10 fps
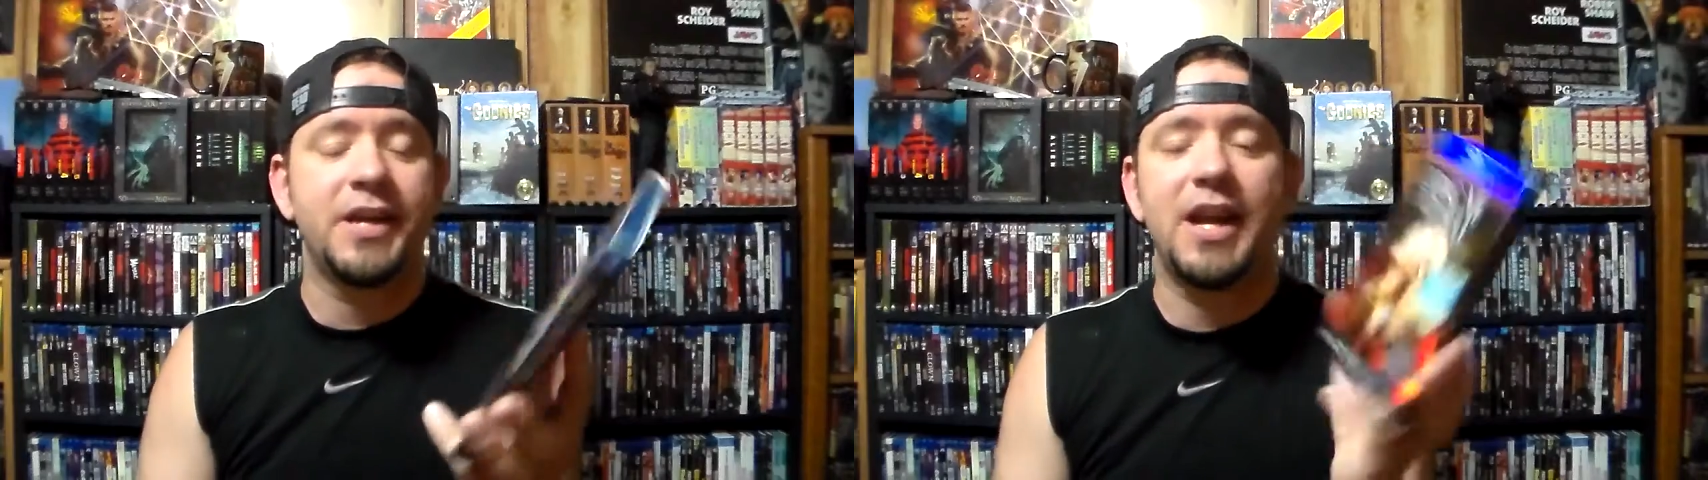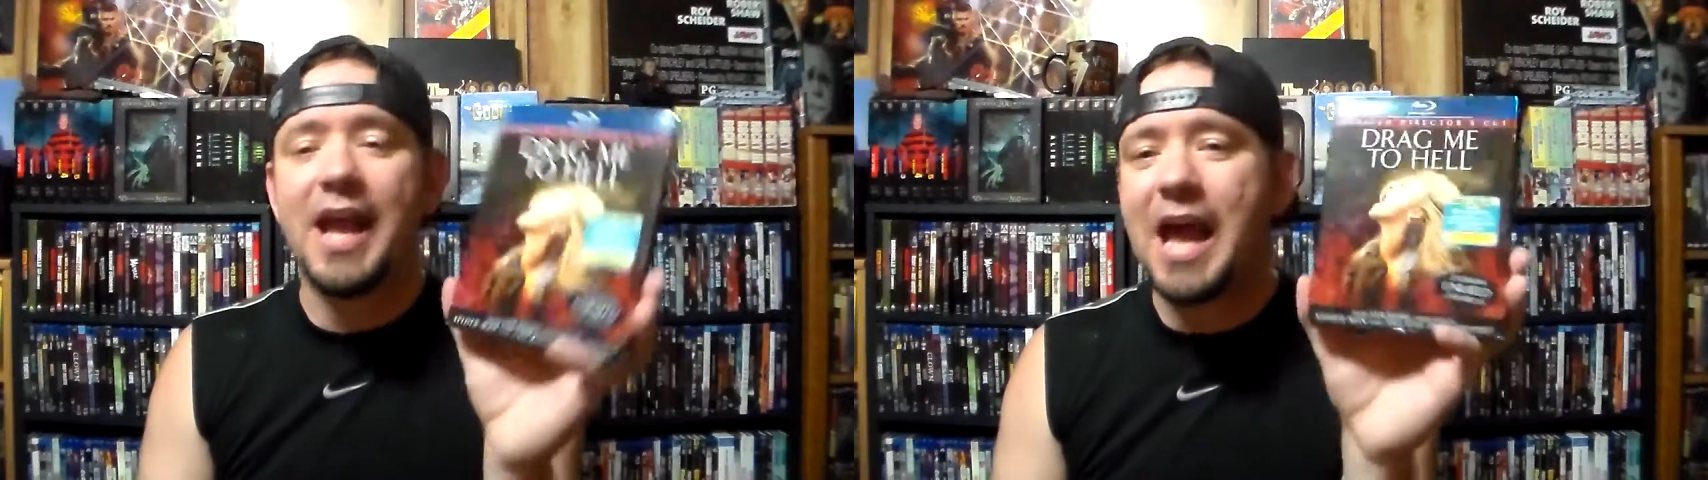
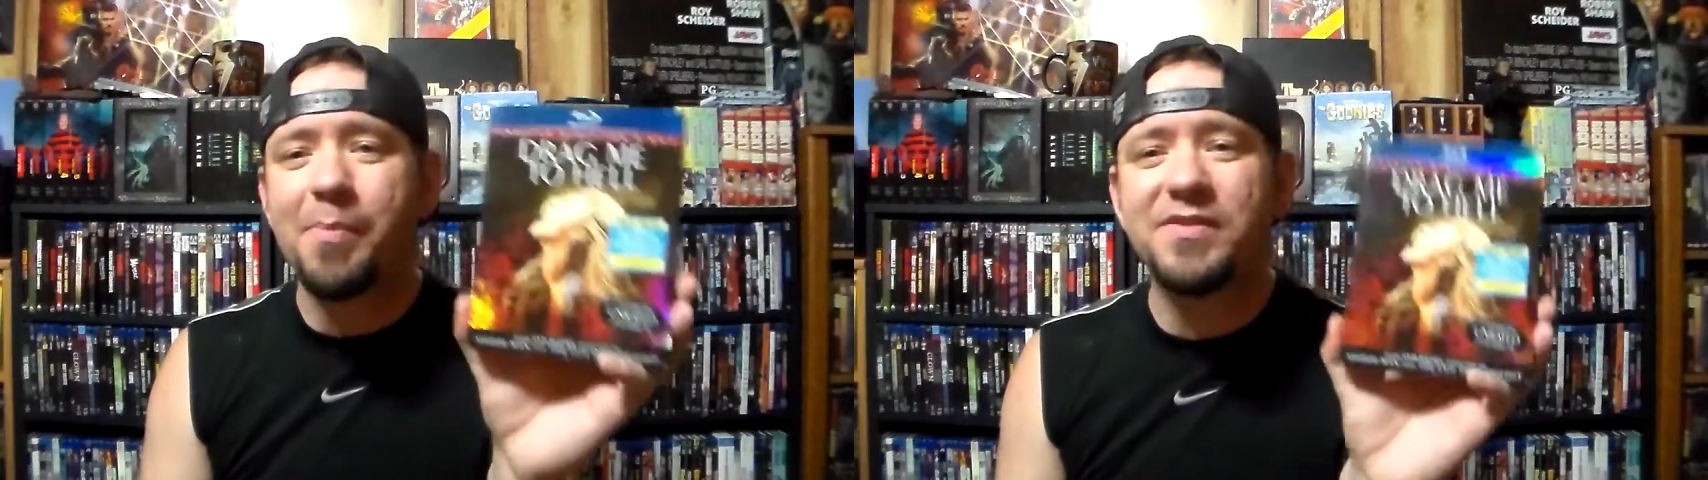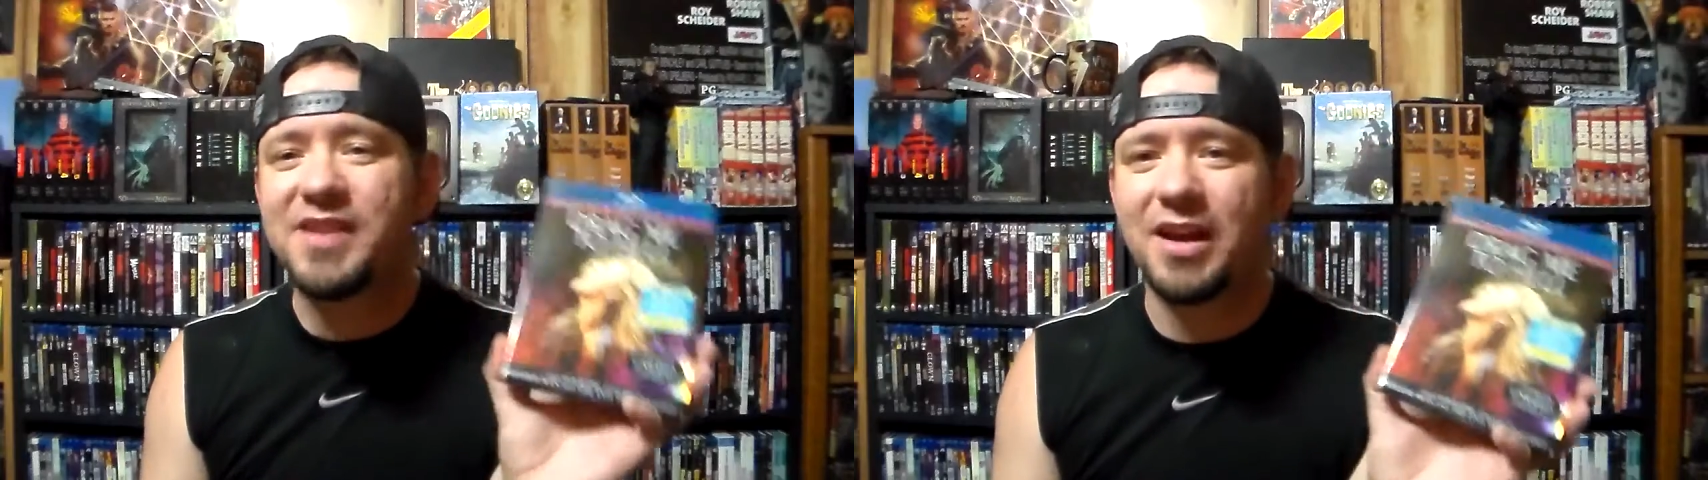And it
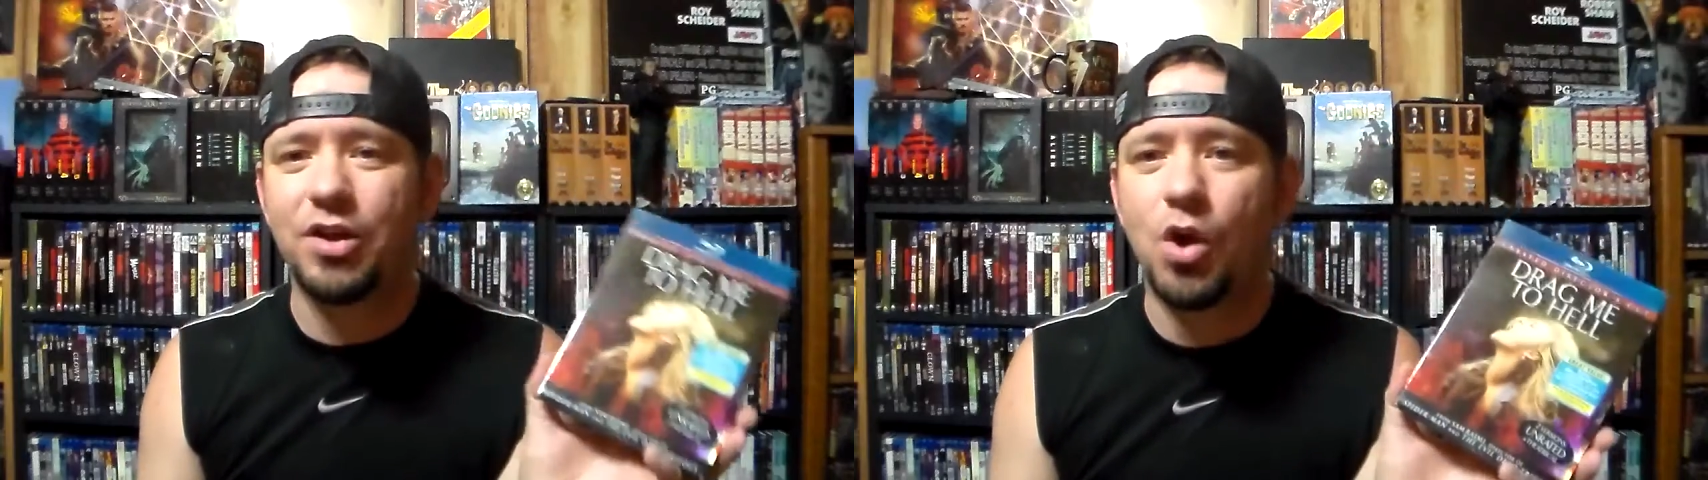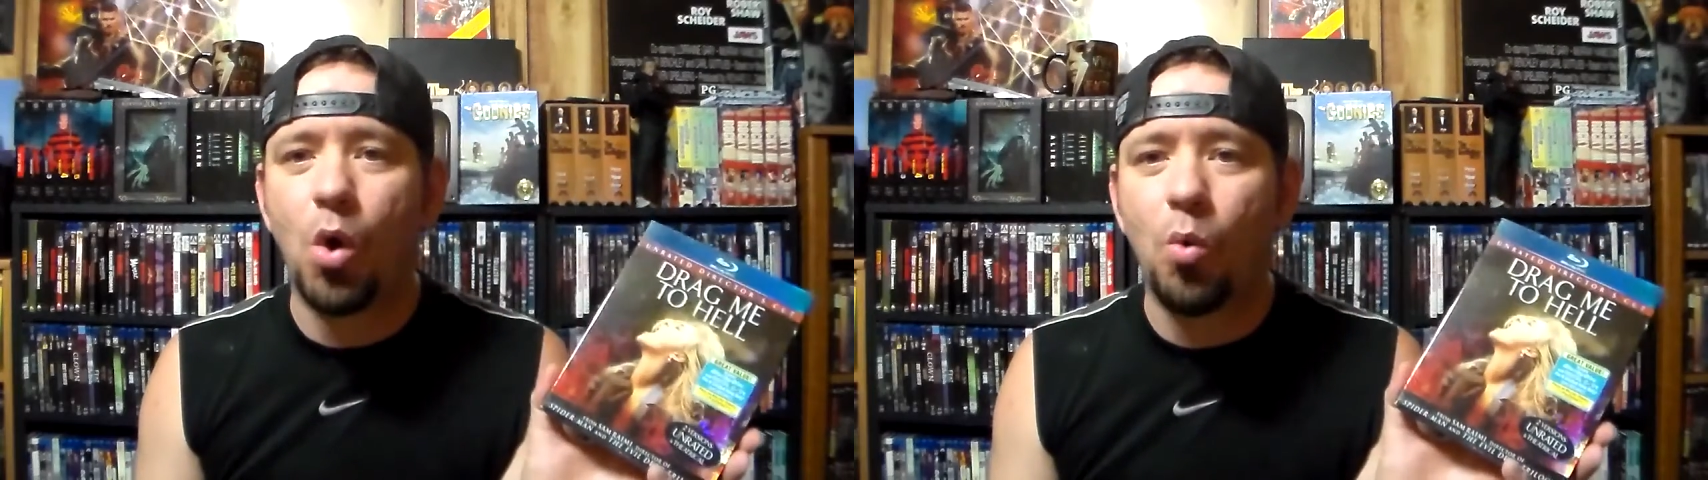happens out
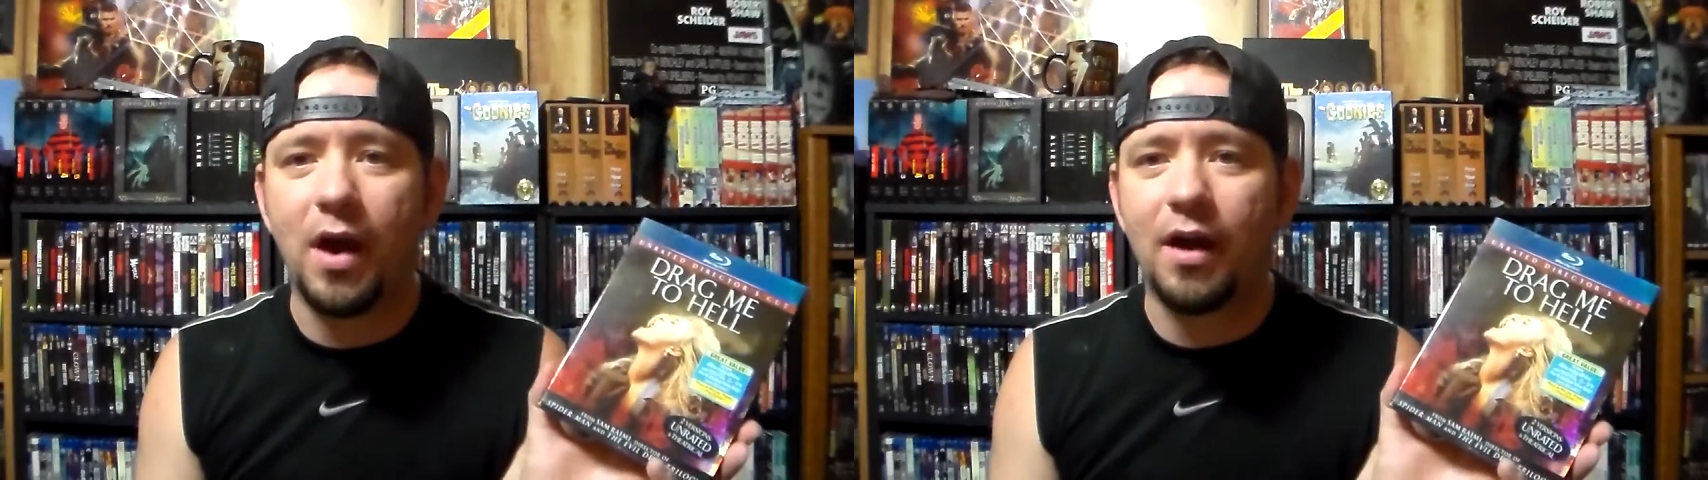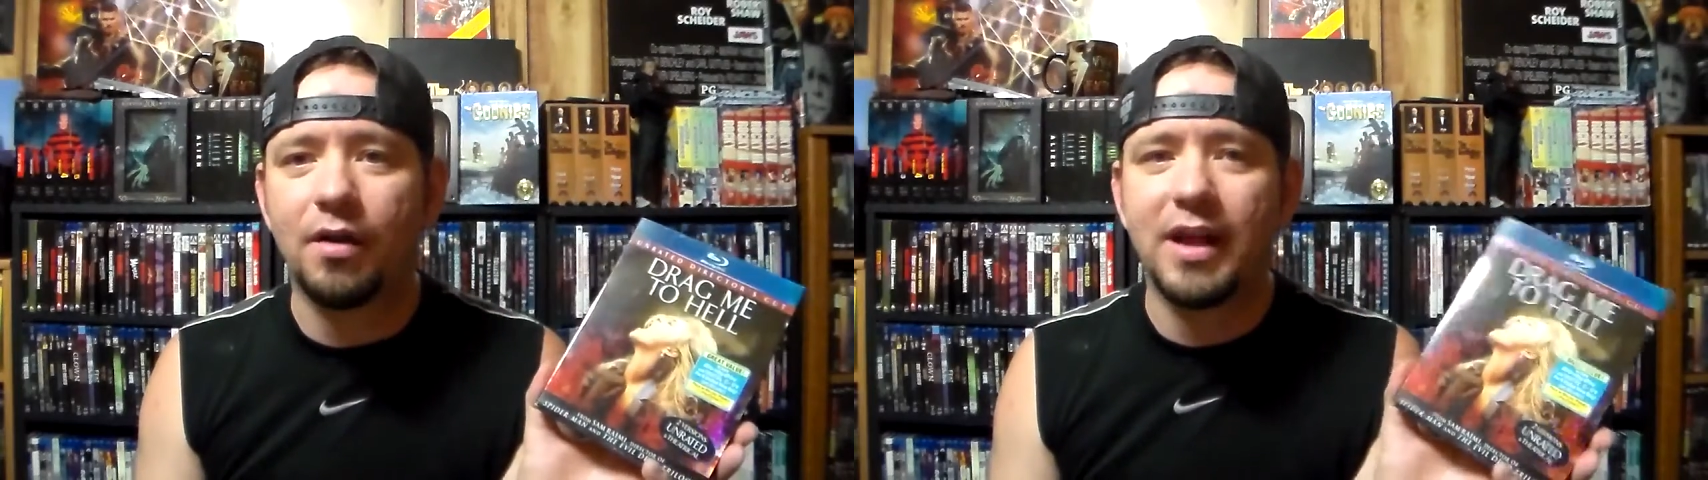of nowhere.